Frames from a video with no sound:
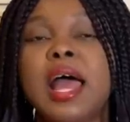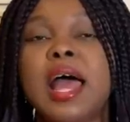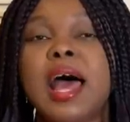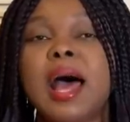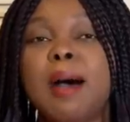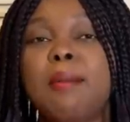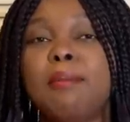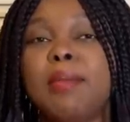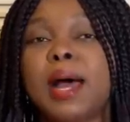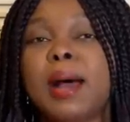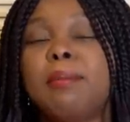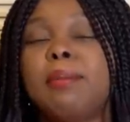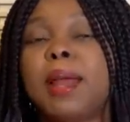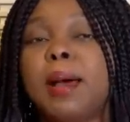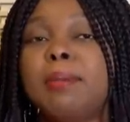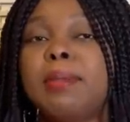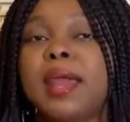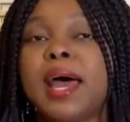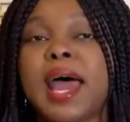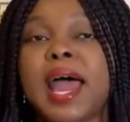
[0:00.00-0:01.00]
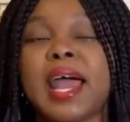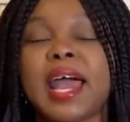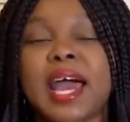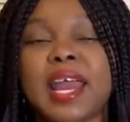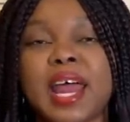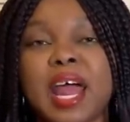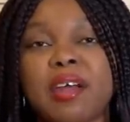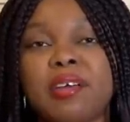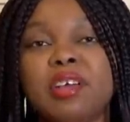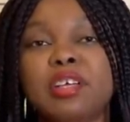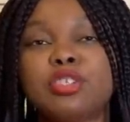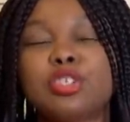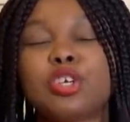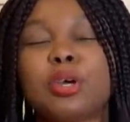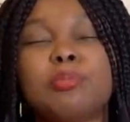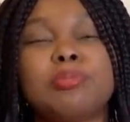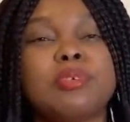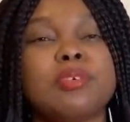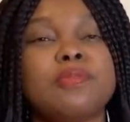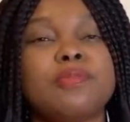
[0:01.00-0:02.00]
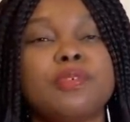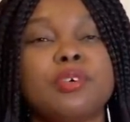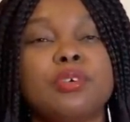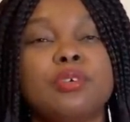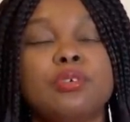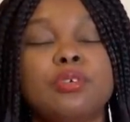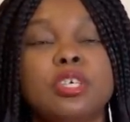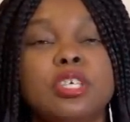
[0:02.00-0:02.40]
and blah blah blah, I can arrange something for you.